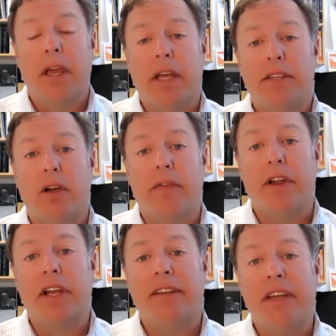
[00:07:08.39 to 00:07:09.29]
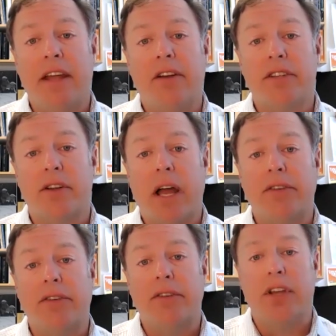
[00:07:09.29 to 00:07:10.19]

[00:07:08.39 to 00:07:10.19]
And so if there are containers around your